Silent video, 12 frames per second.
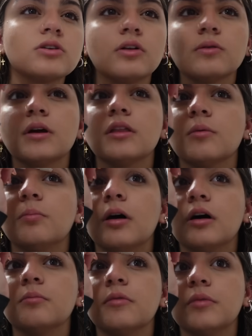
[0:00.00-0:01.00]
all the way in the
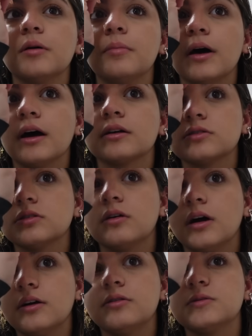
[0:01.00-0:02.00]
bottom of my bag, so
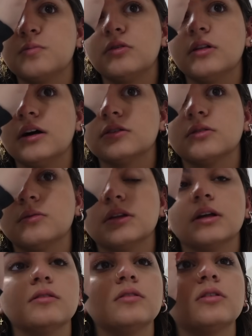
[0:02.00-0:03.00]
I always pull out the one
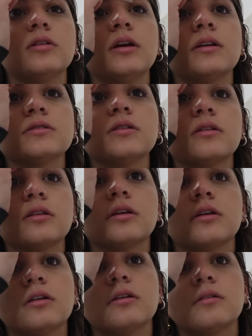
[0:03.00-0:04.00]
that literally has
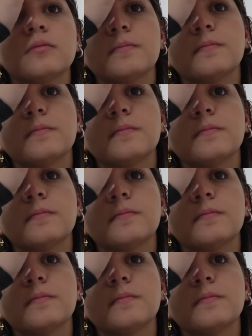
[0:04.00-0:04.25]
nothing in it.